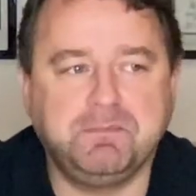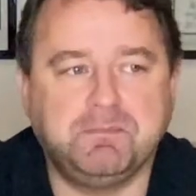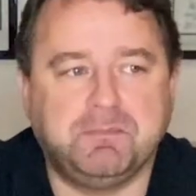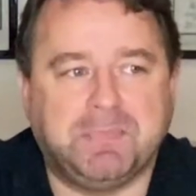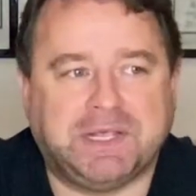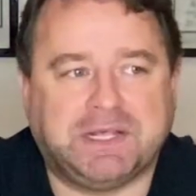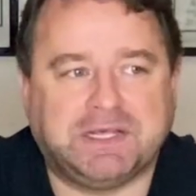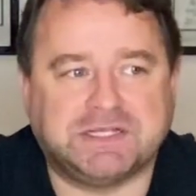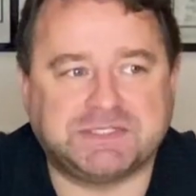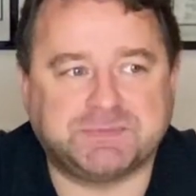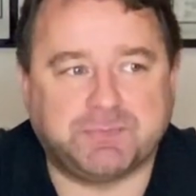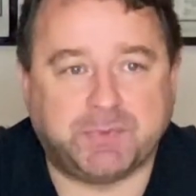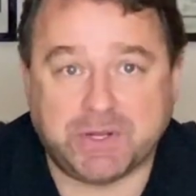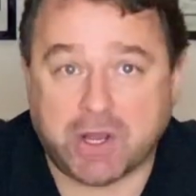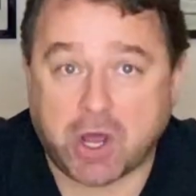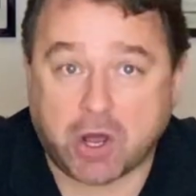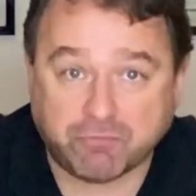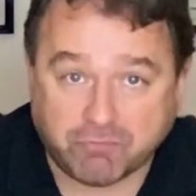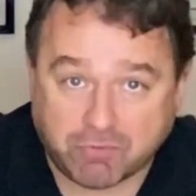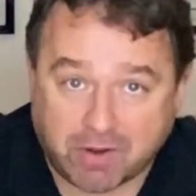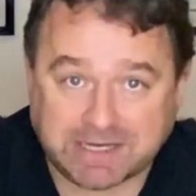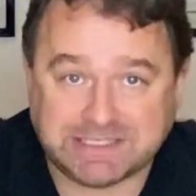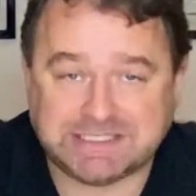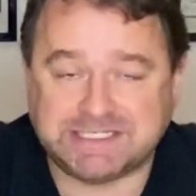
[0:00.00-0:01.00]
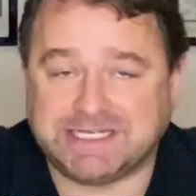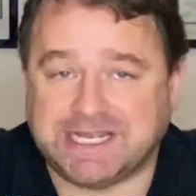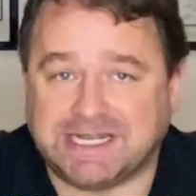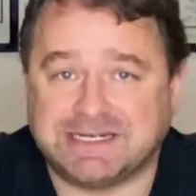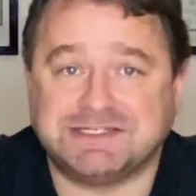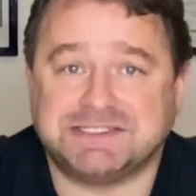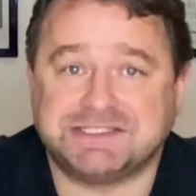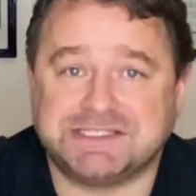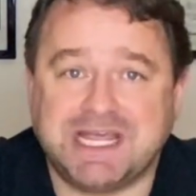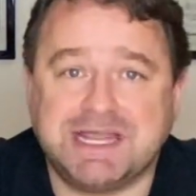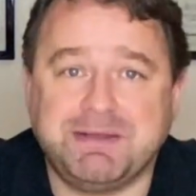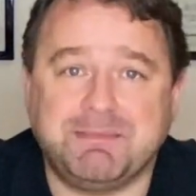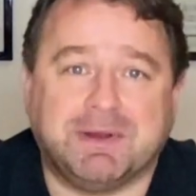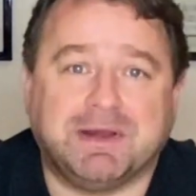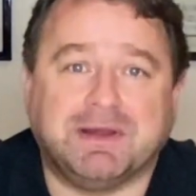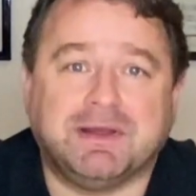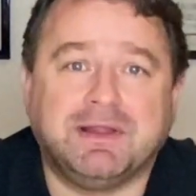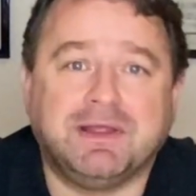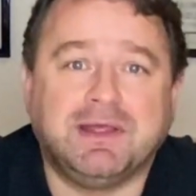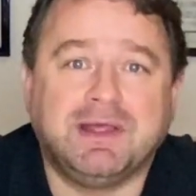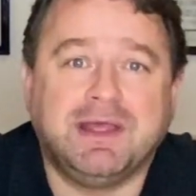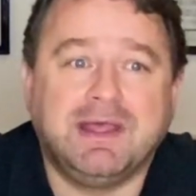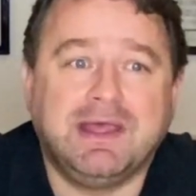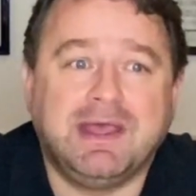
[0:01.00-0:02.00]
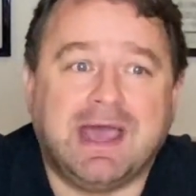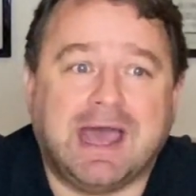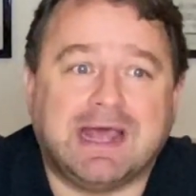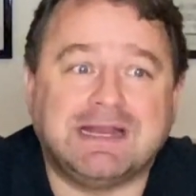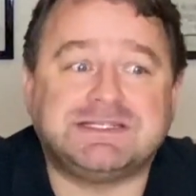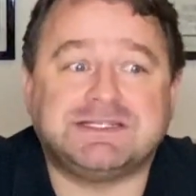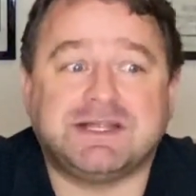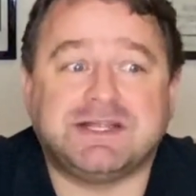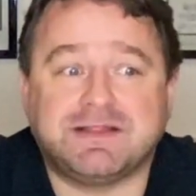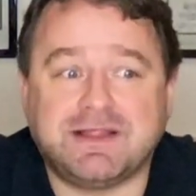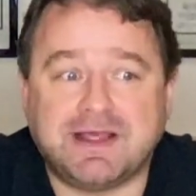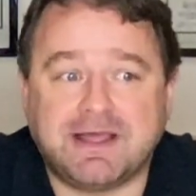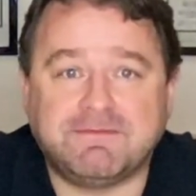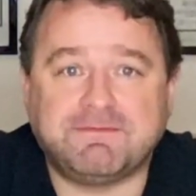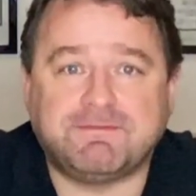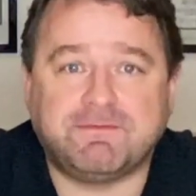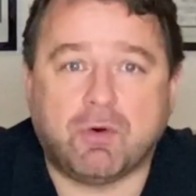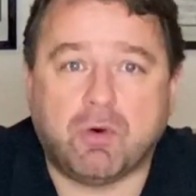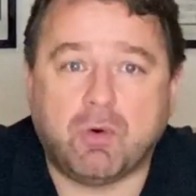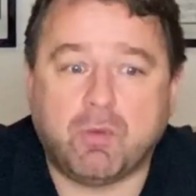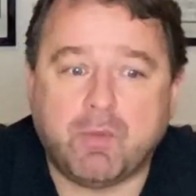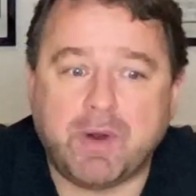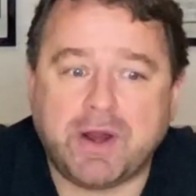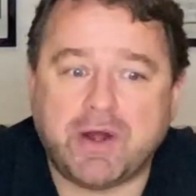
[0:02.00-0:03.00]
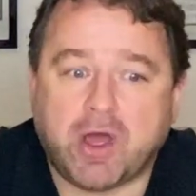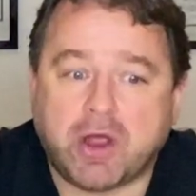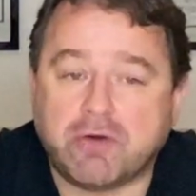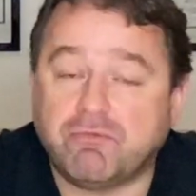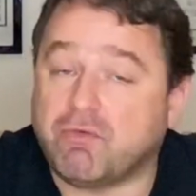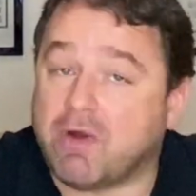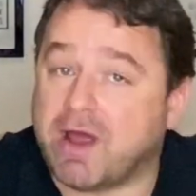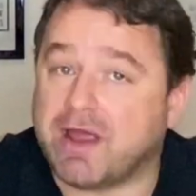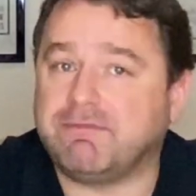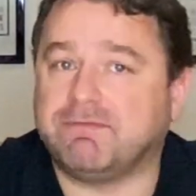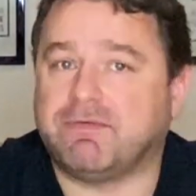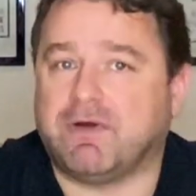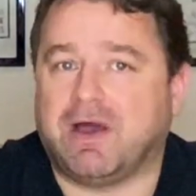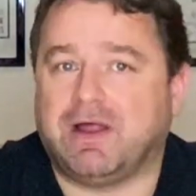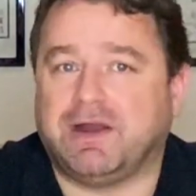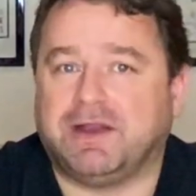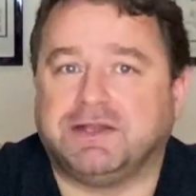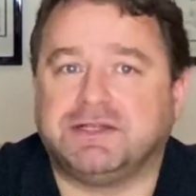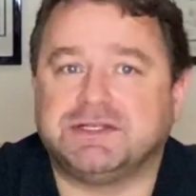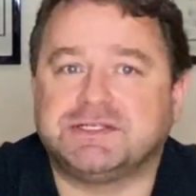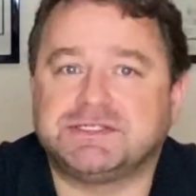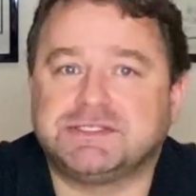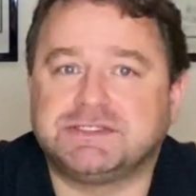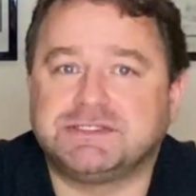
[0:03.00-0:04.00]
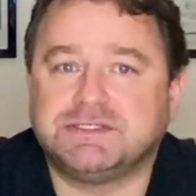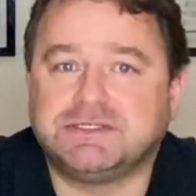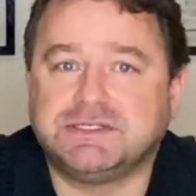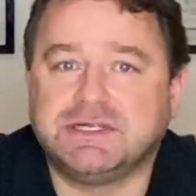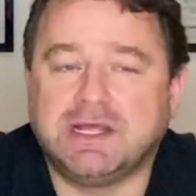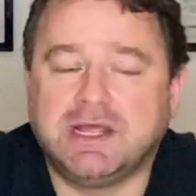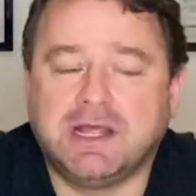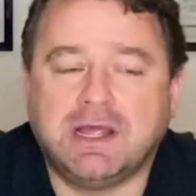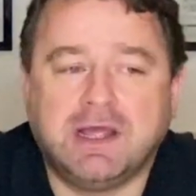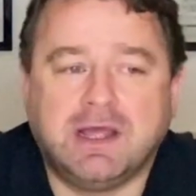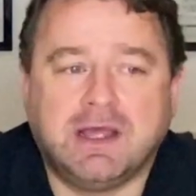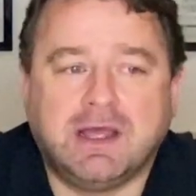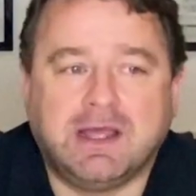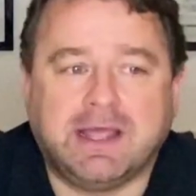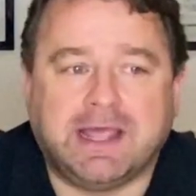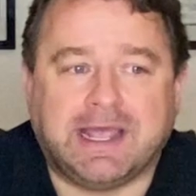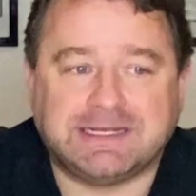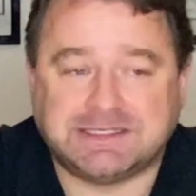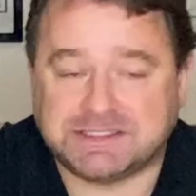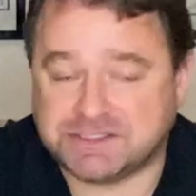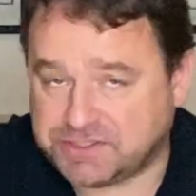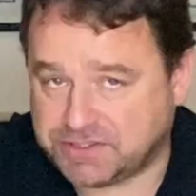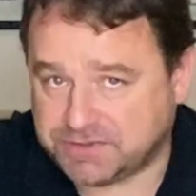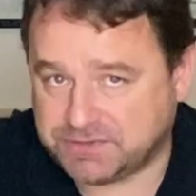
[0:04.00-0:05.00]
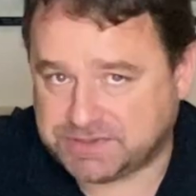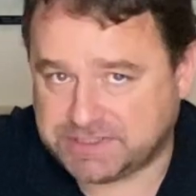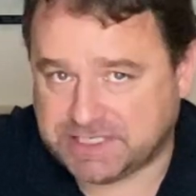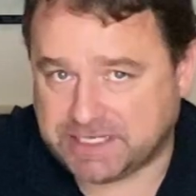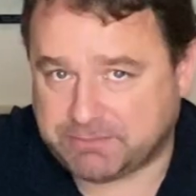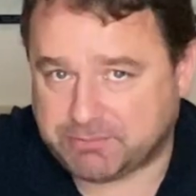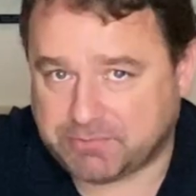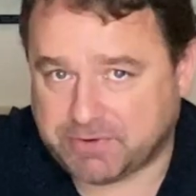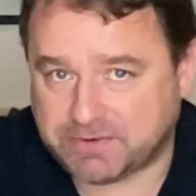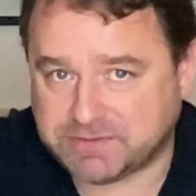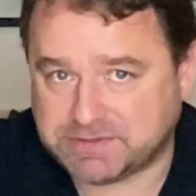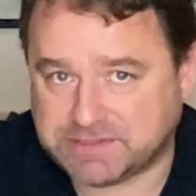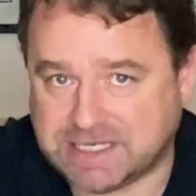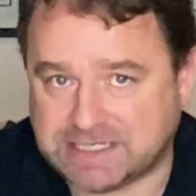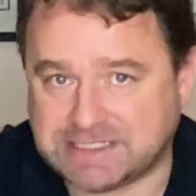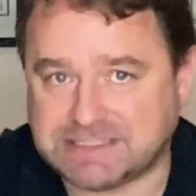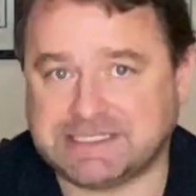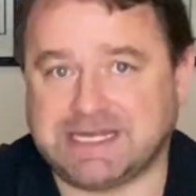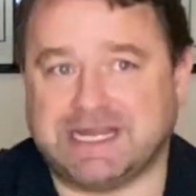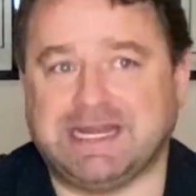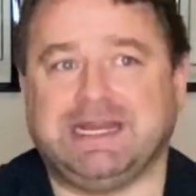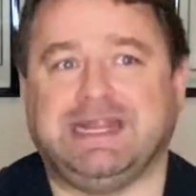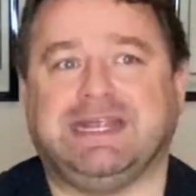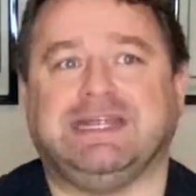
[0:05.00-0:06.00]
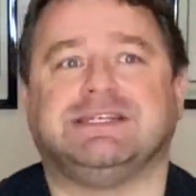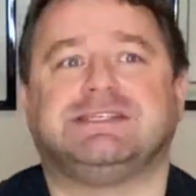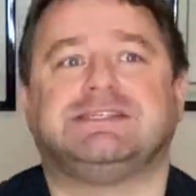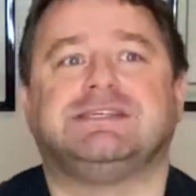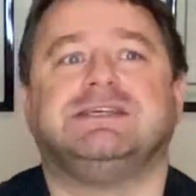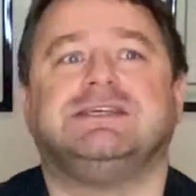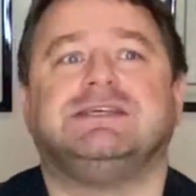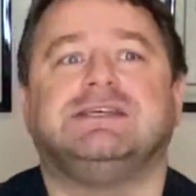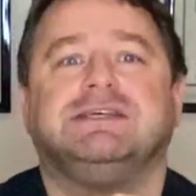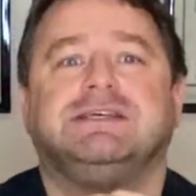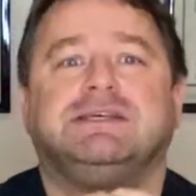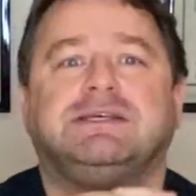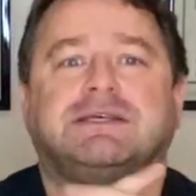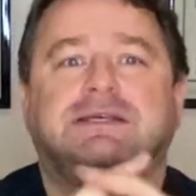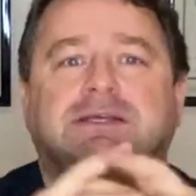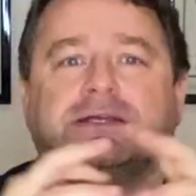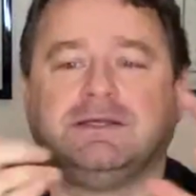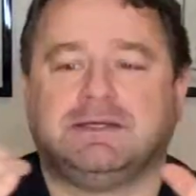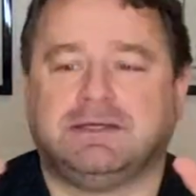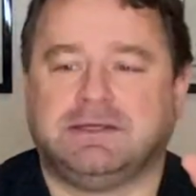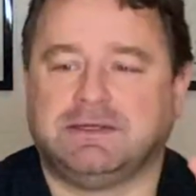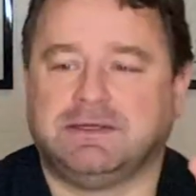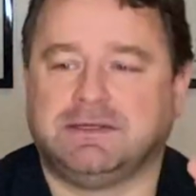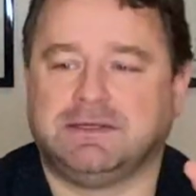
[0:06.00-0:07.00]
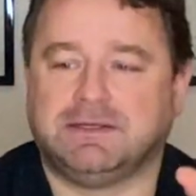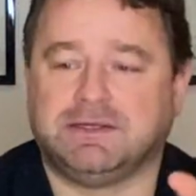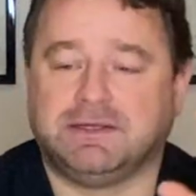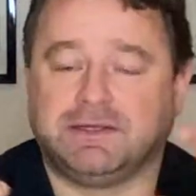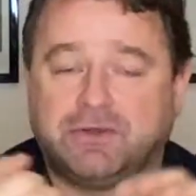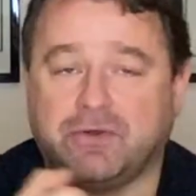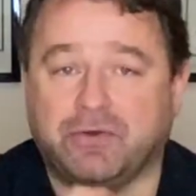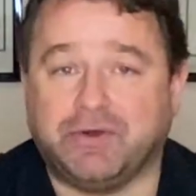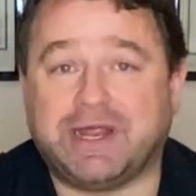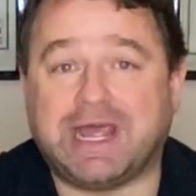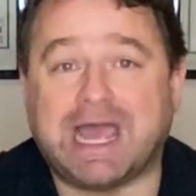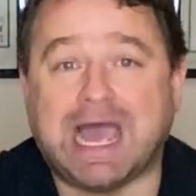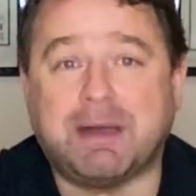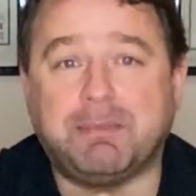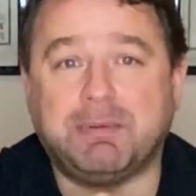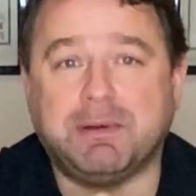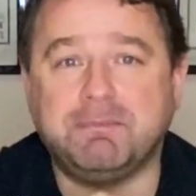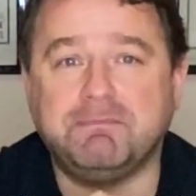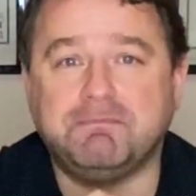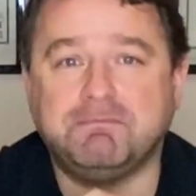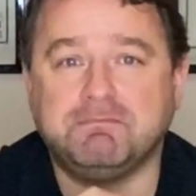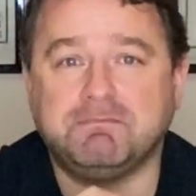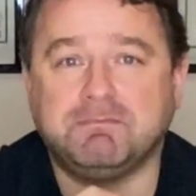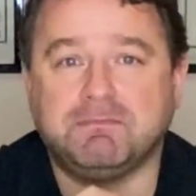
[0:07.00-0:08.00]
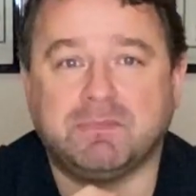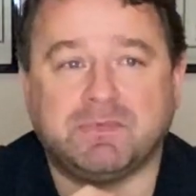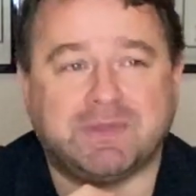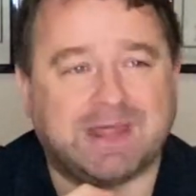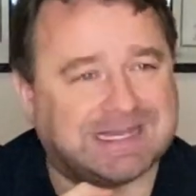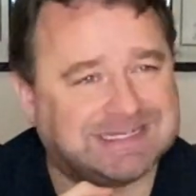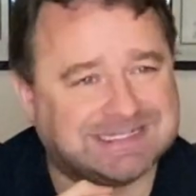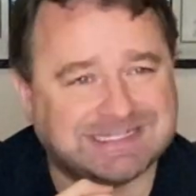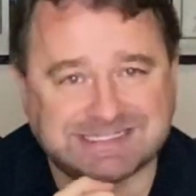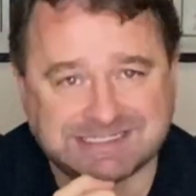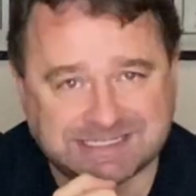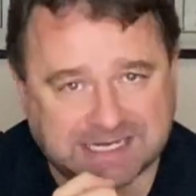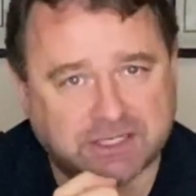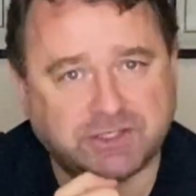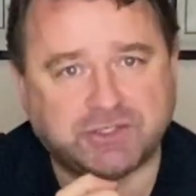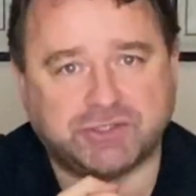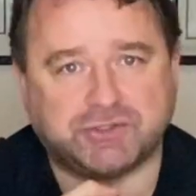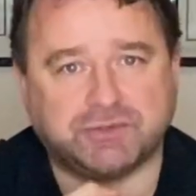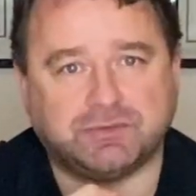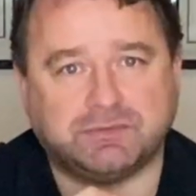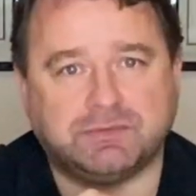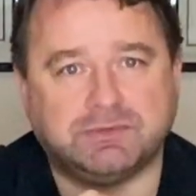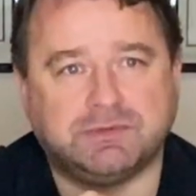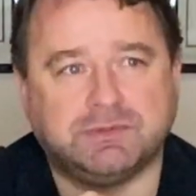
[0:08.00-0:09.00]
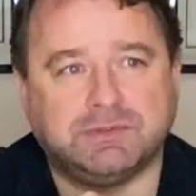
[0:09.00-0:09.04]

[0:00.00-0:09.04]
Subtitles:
because we are writing entertainment. And so therefore, when I write violence, it's a two-tier process. It is, could it happen? That's essential.